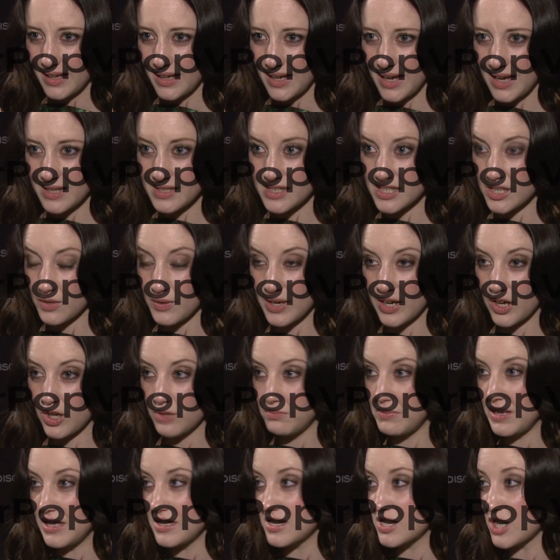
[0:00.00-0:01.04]
and so it
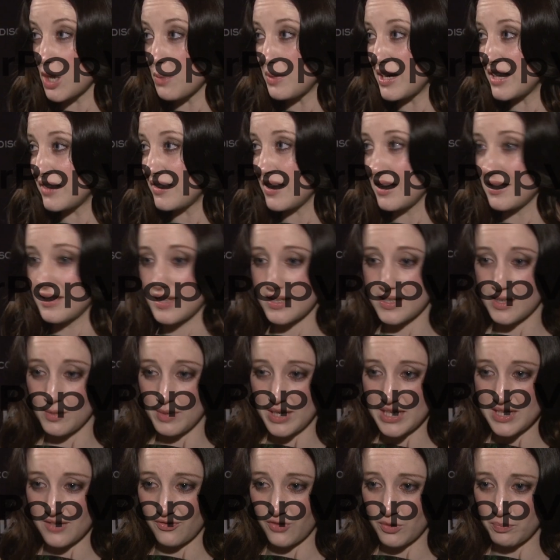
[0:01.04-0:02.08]
could mean so many things to so
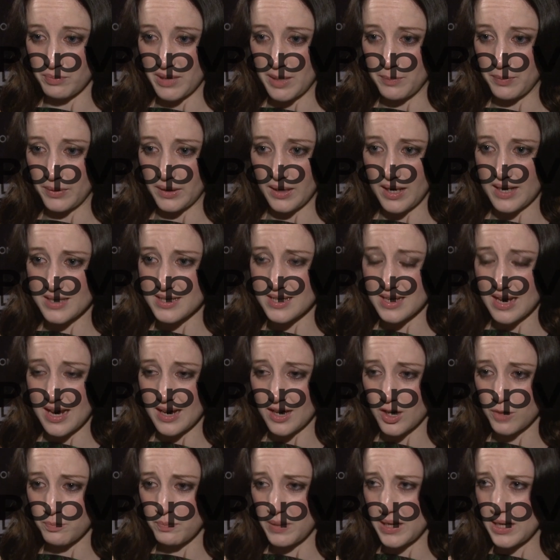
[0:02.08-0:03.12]
many different people. It's,
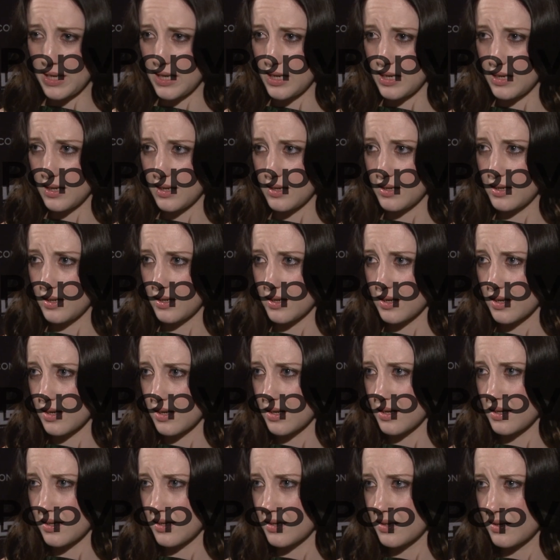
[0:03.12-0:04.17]
it could be a,
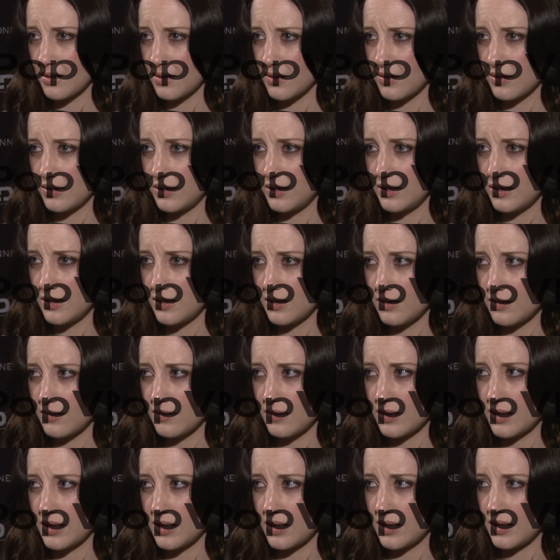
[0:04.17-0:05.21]

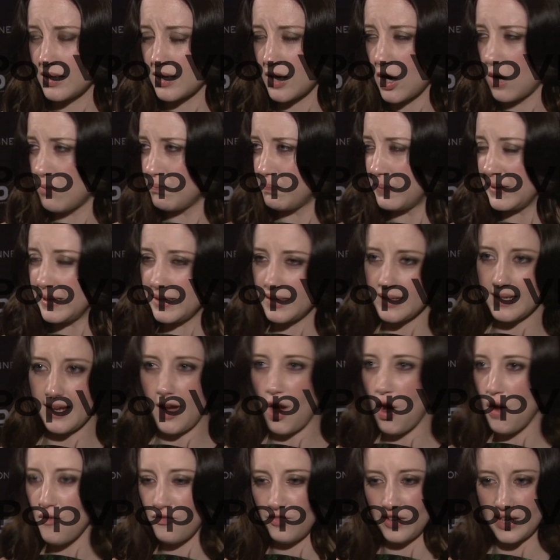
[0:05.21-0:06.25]
a, a completely
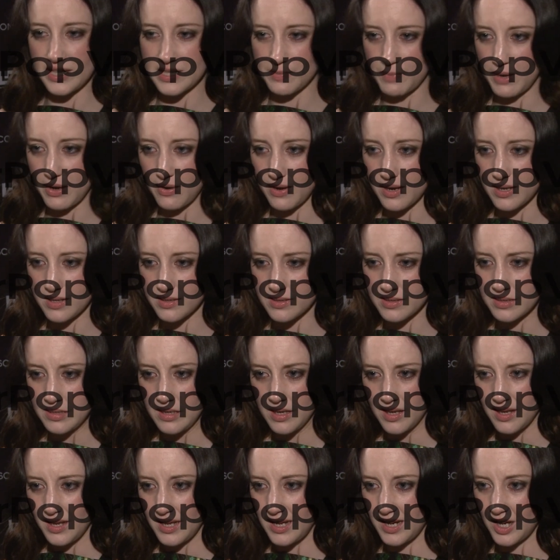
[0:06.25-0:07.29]
hopeful experience,
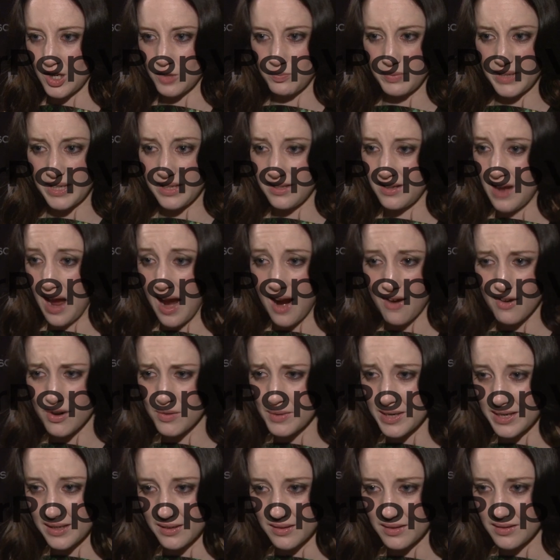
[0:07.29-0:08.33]
it could be
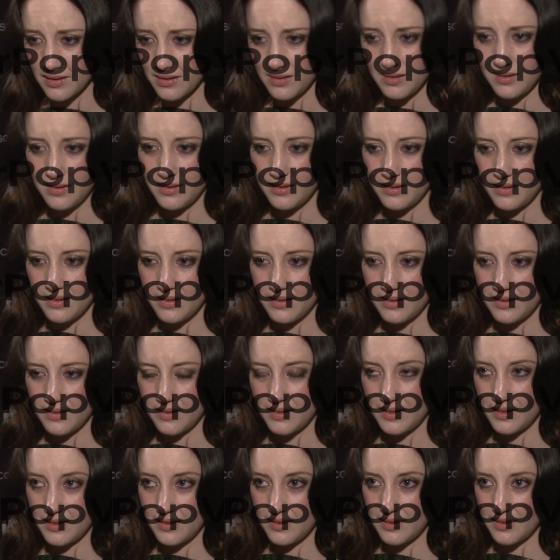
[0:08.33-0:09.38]
harrowing,
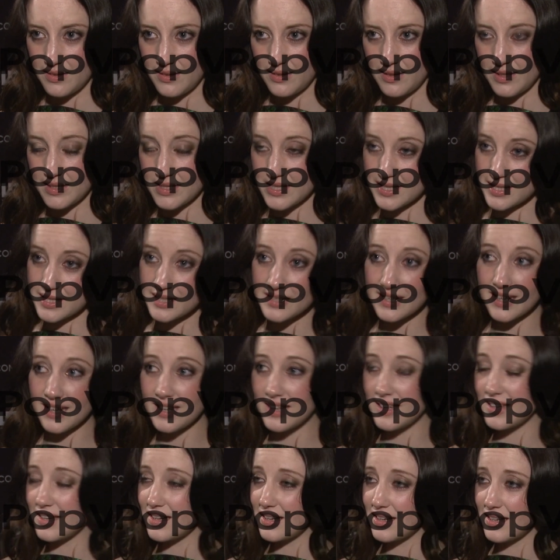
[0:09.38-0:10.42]
it's
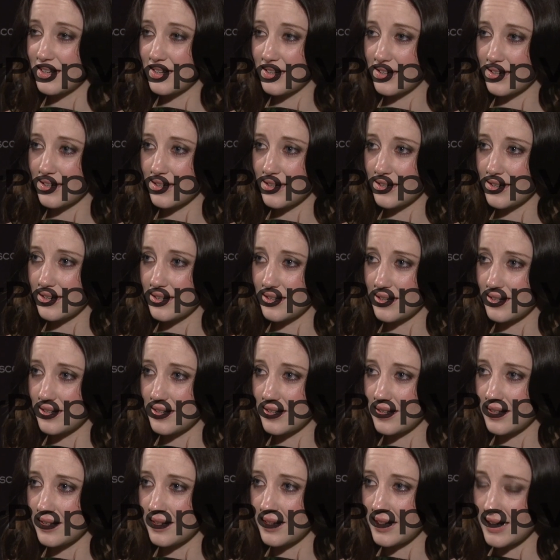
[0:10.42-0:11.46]

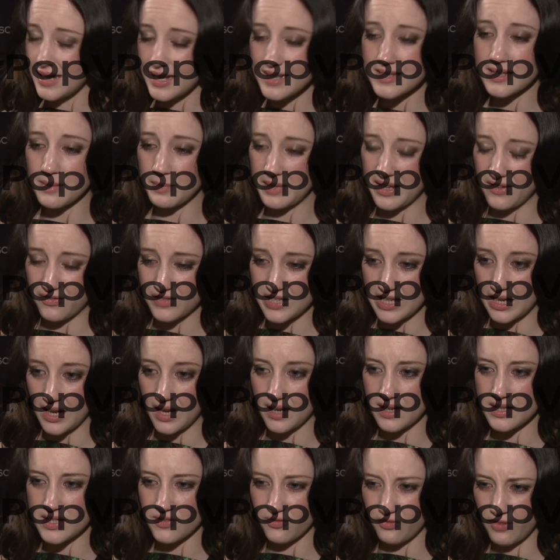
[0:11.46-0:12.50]
it is uplifting and
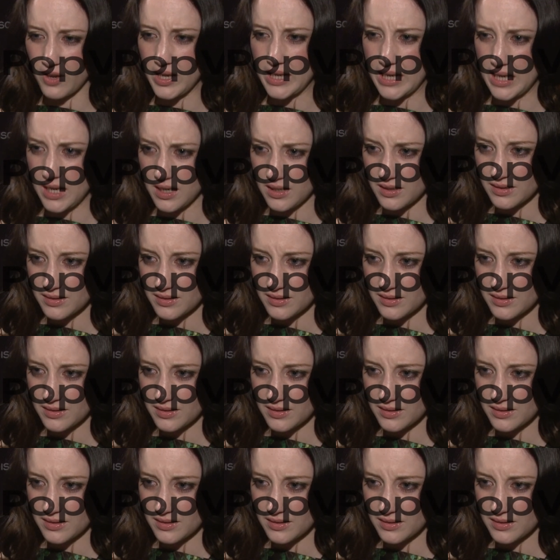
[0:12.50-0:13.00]
it's funny